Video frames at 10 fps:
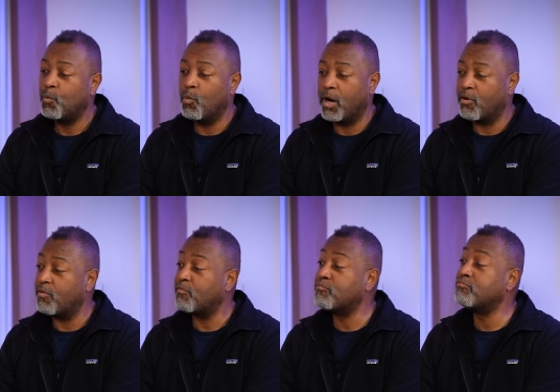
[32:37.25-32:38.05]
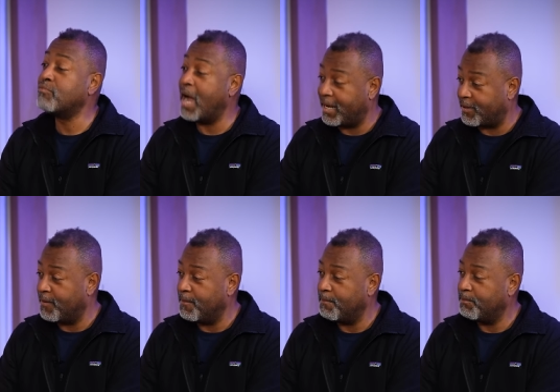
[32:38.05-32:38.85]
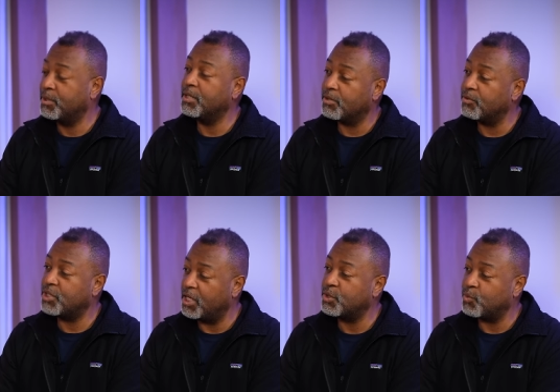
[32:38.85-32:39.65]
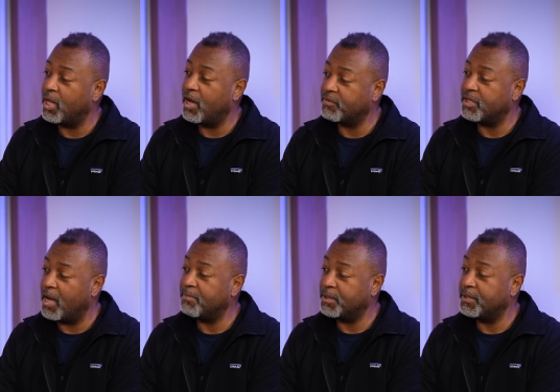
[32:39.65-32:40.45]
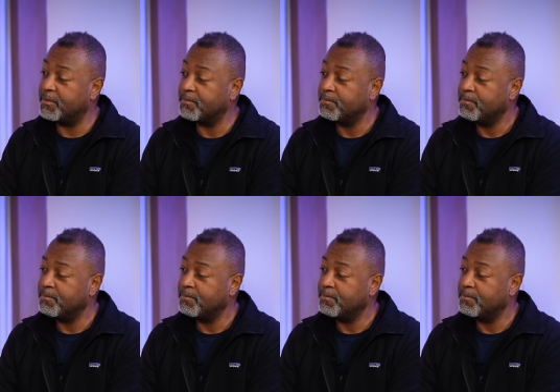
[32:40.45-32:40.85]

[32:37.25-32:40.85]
where radical political change will have to happen here.